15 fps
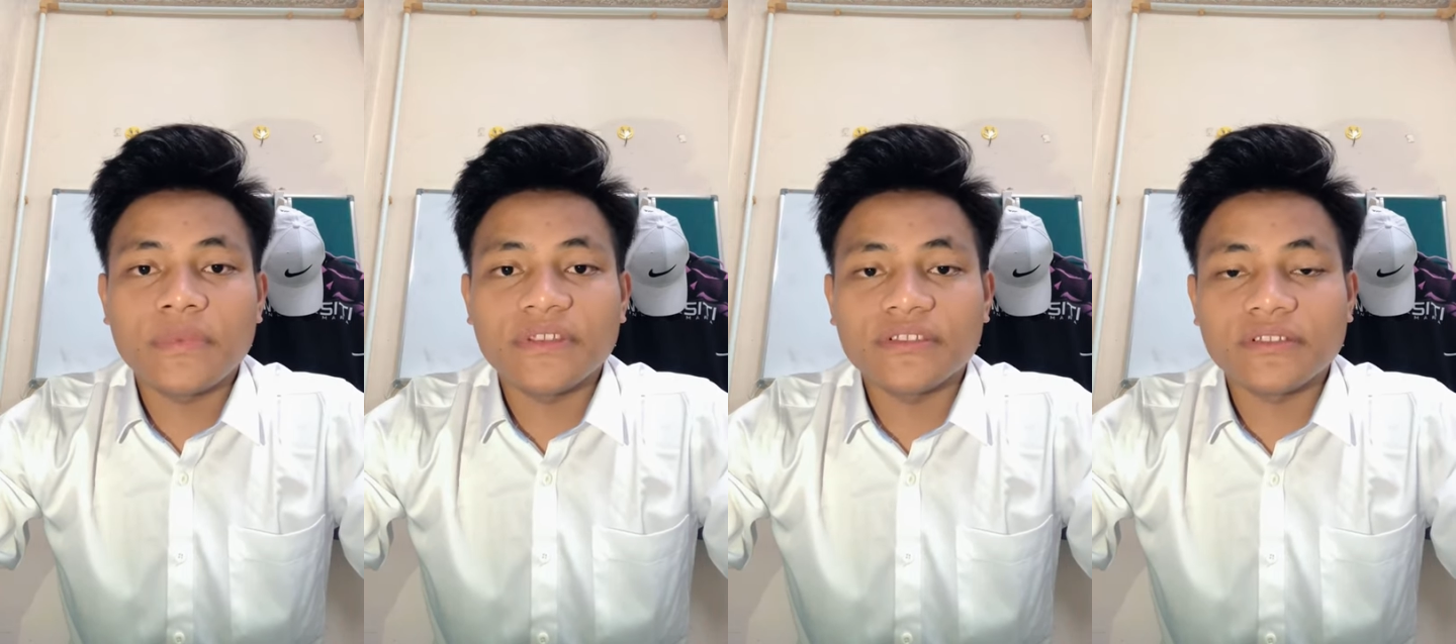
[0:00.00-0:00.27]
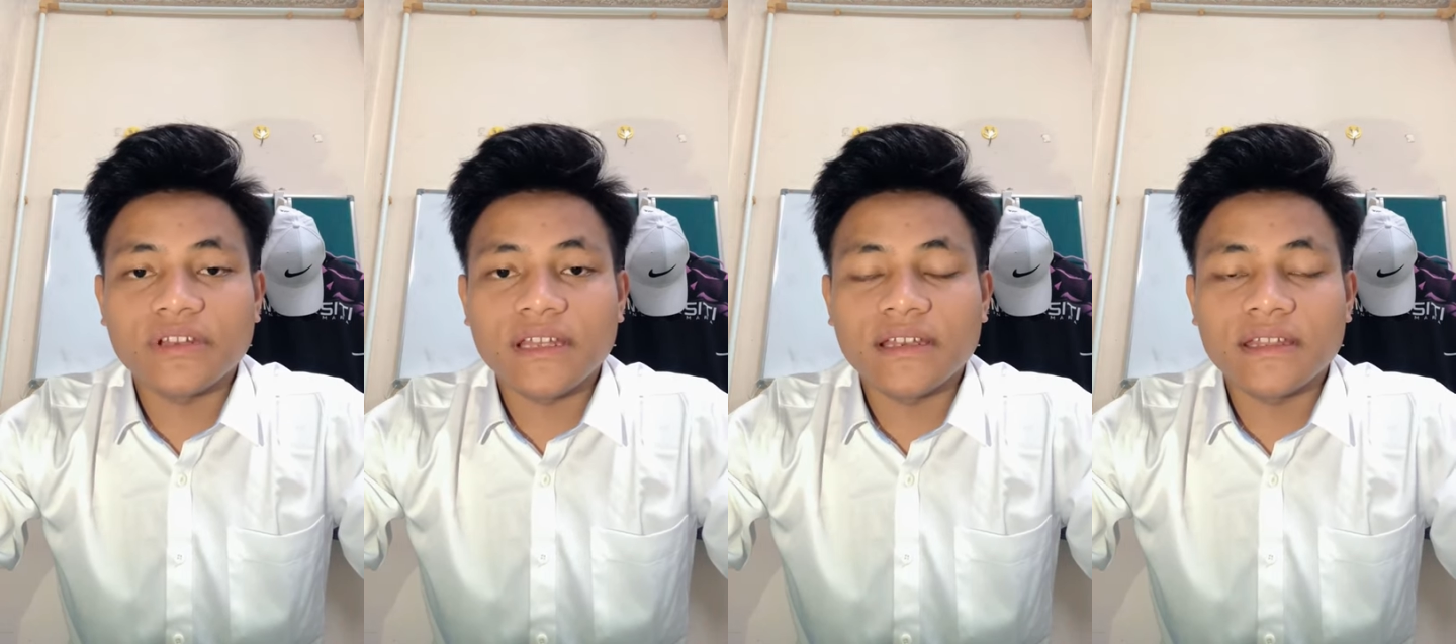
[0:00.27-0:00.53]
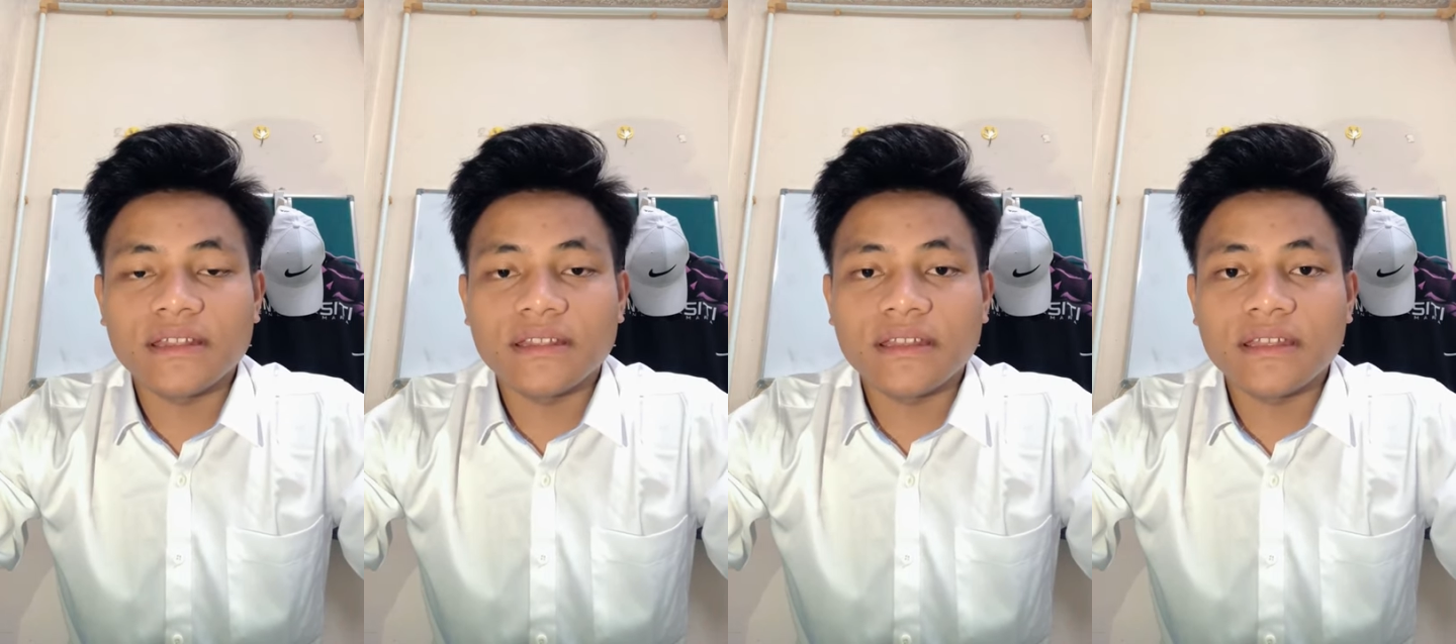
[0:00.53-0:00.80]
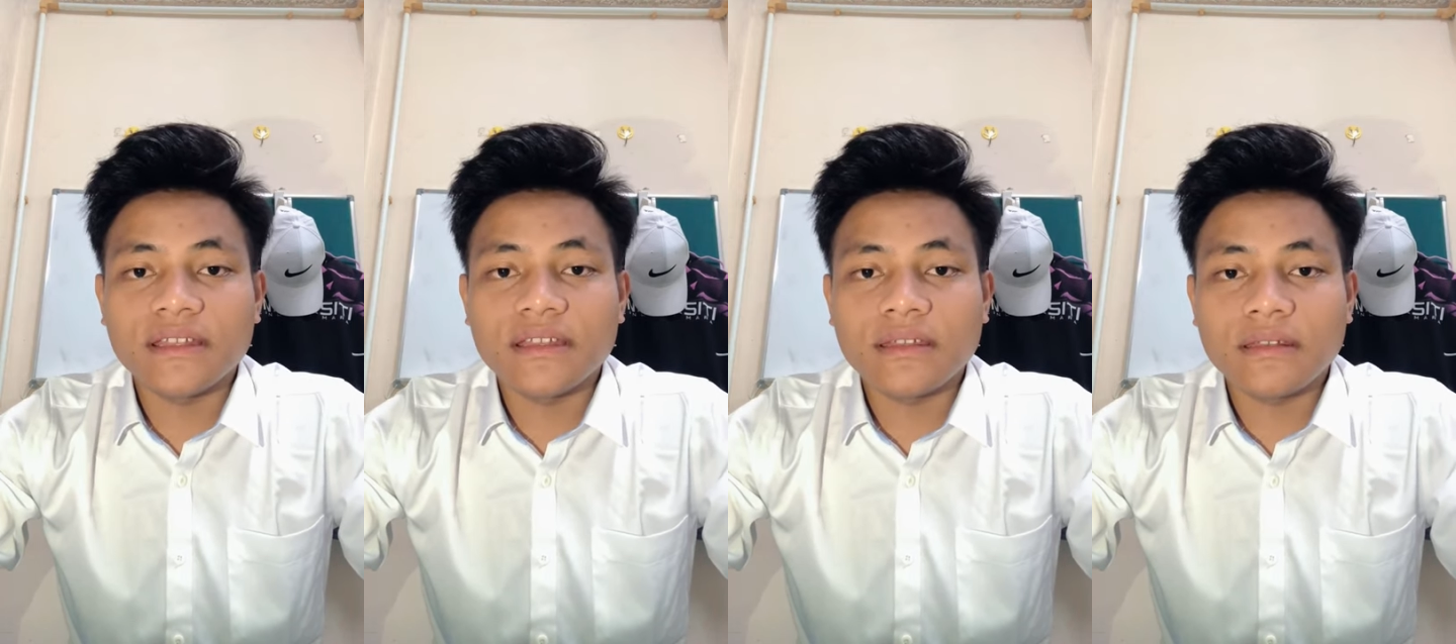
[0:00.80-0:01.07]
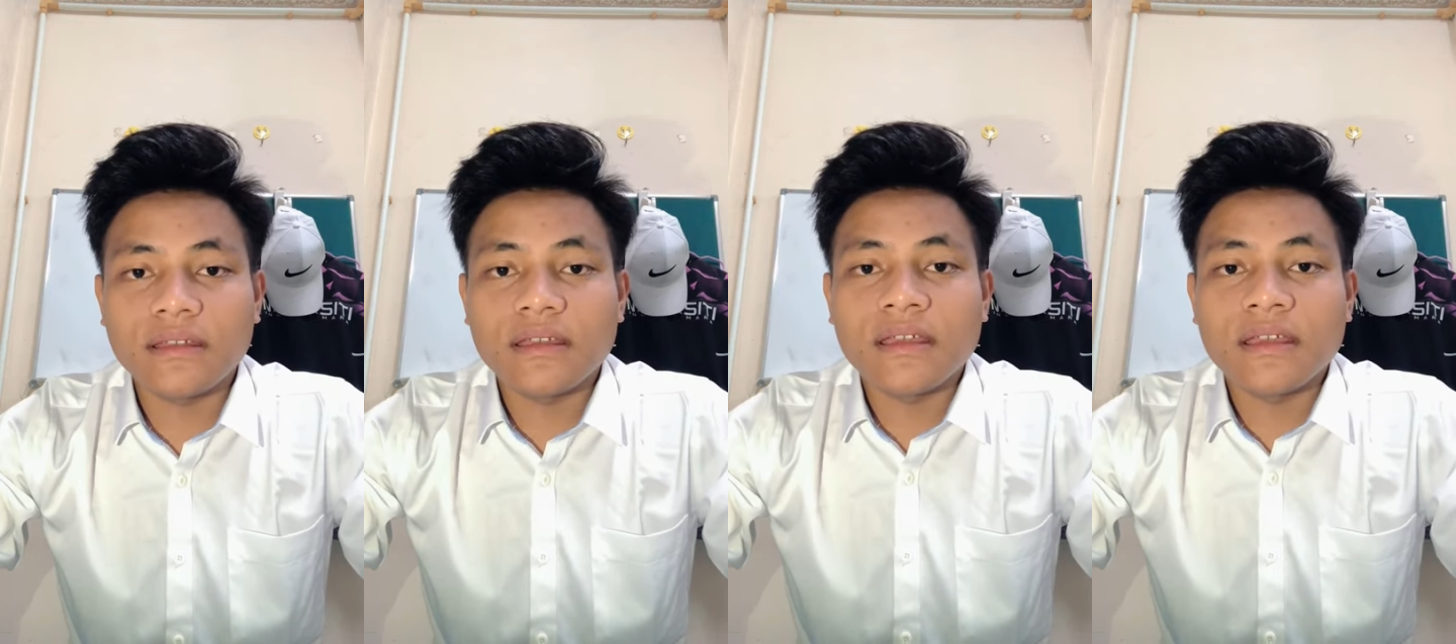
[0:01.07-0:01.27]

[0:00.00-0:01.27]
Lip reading: personality